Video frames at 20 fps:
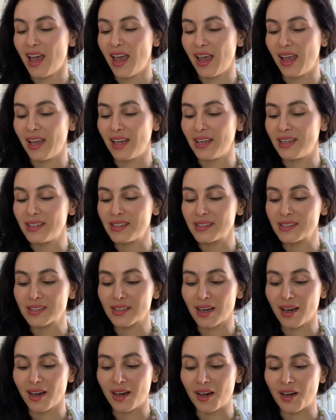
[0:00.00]
and
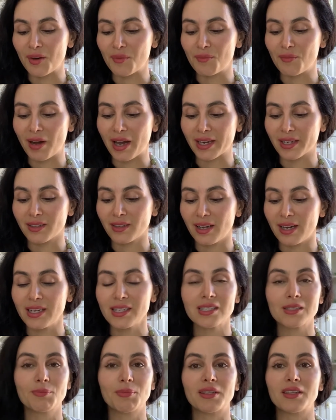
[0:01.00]
my
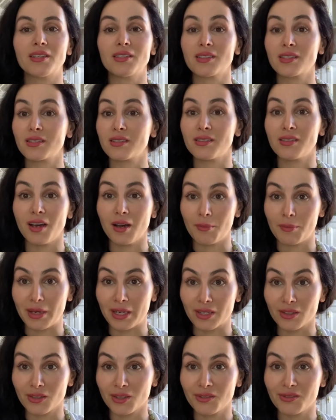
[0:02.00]
clients, but this is not
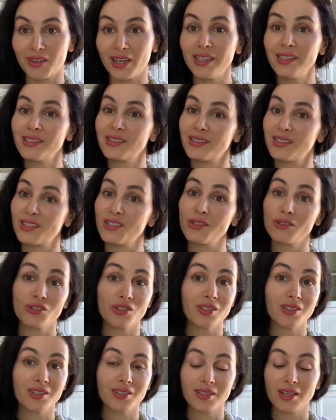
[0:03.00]
medical advice. This is
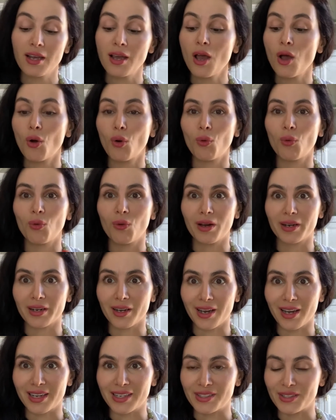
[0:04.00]
just what
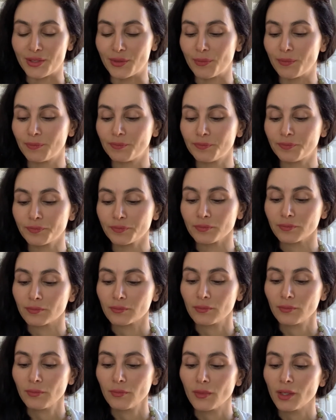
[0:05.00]
I do.
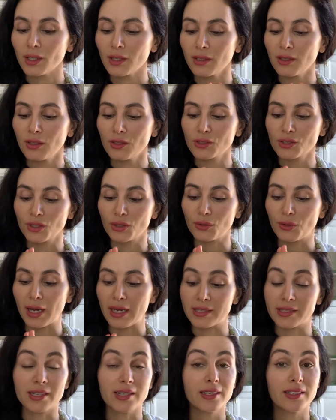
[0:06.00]
So I
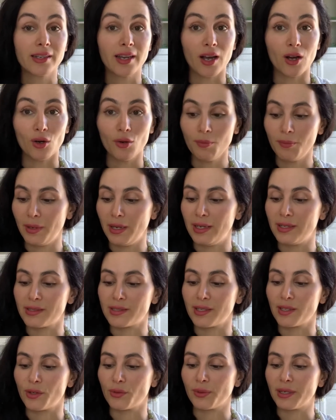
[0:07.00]
take kelp. It's
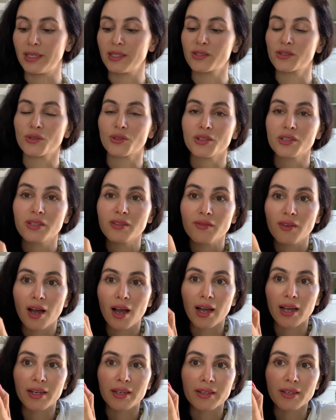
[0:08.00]
a great source of
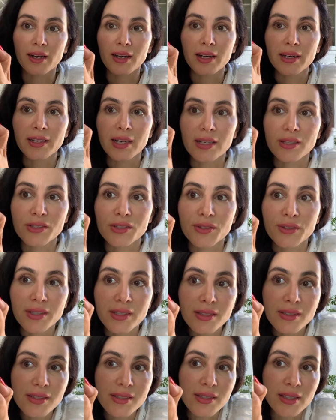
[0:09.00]
iodine, as you
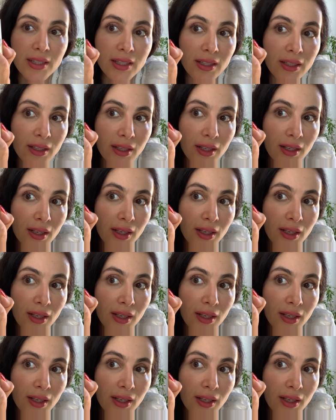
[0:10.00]
can see.